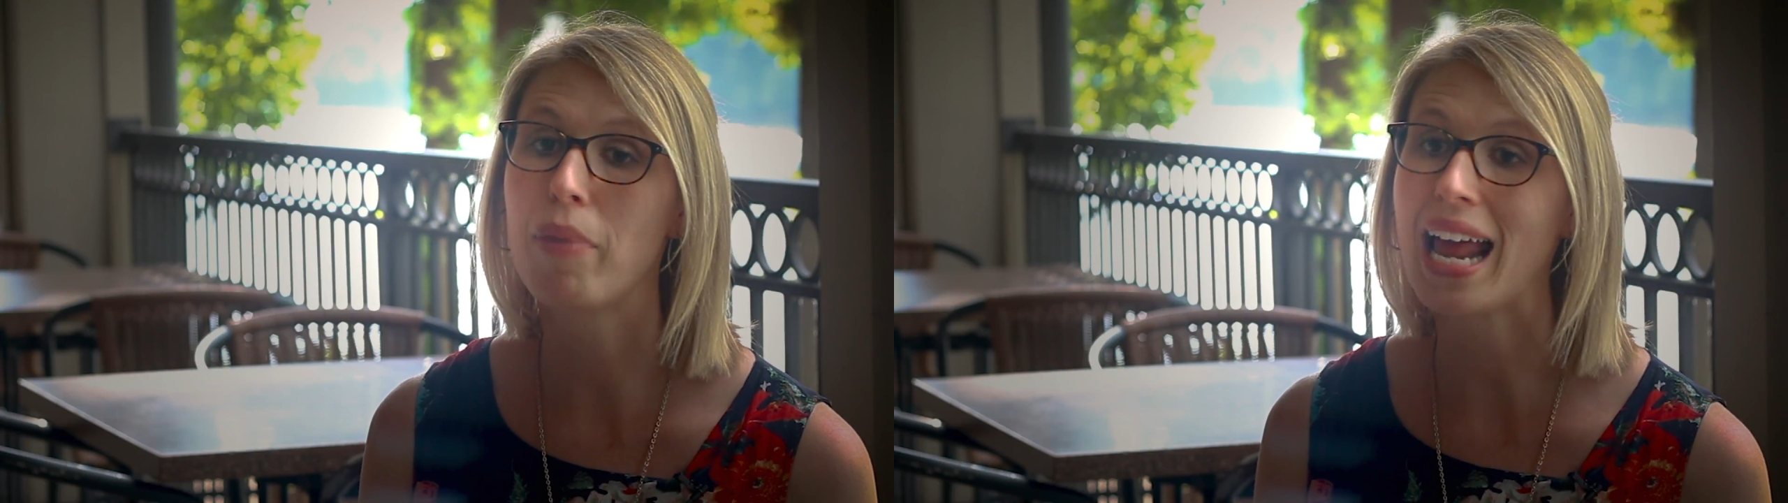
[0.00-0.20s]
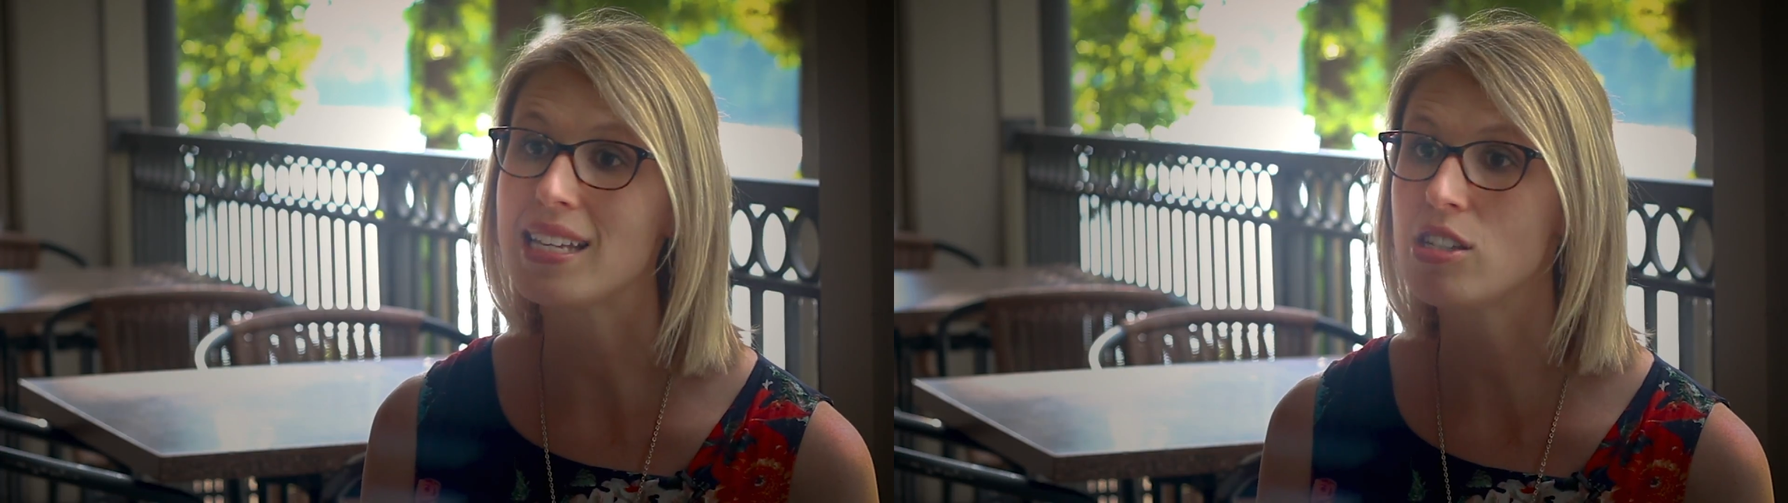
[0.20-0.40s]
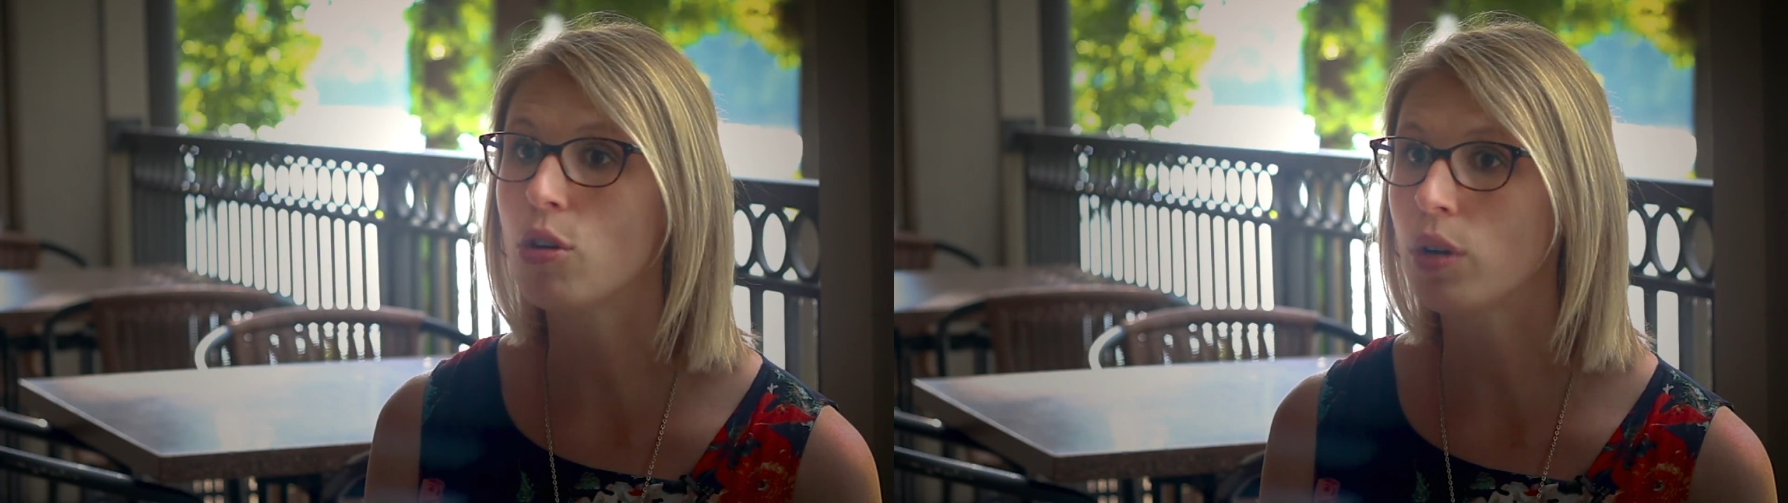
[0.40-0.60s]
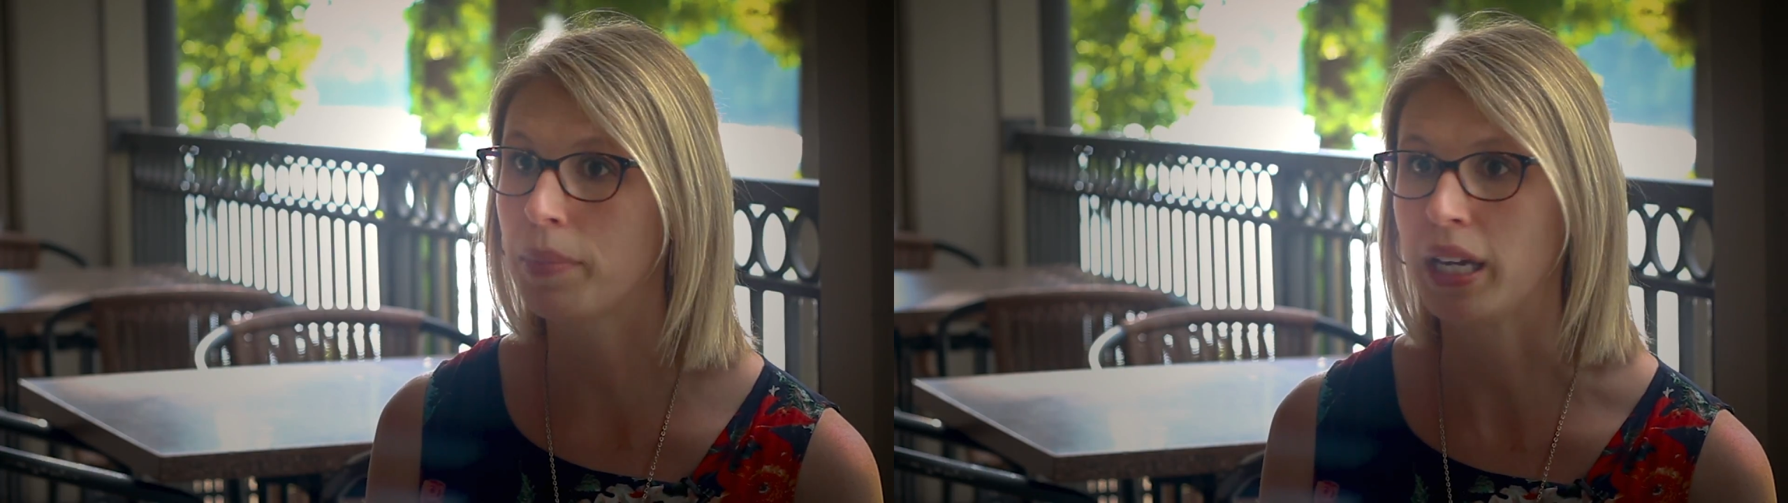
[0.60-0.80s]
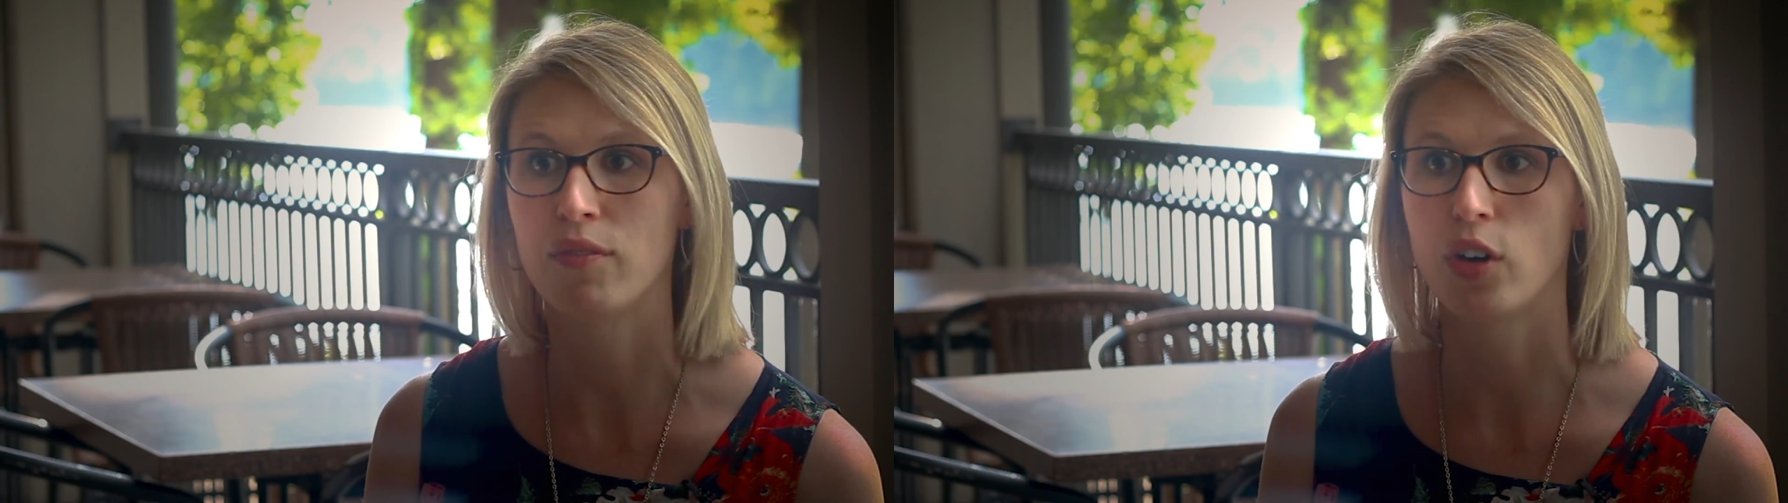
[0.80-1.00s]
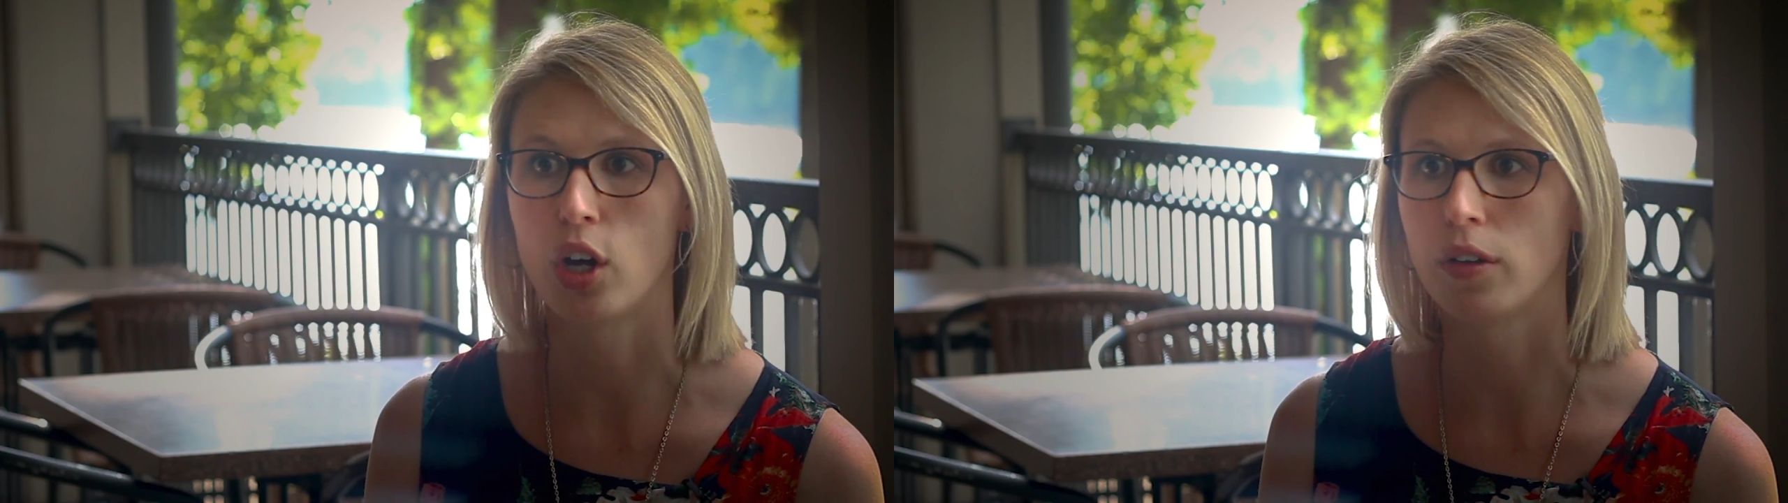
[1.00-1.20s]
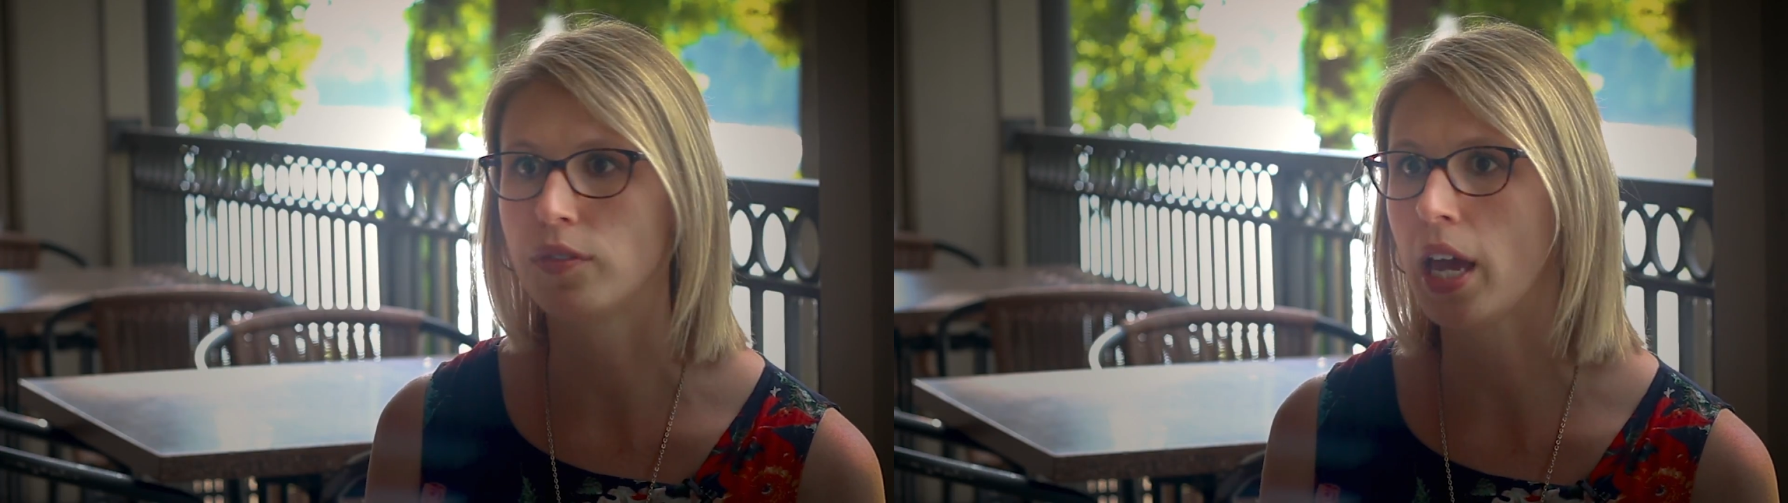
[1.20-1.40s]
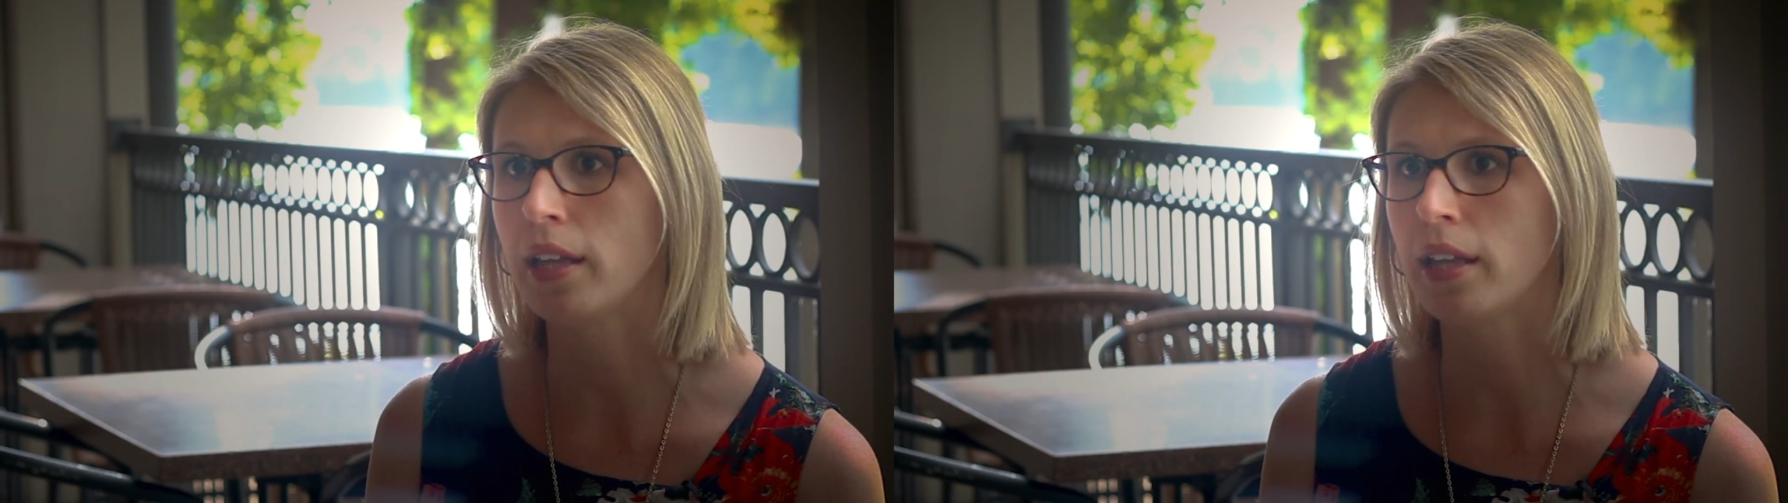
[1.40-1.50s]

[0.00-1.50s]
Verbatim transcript: but I still want to be involved.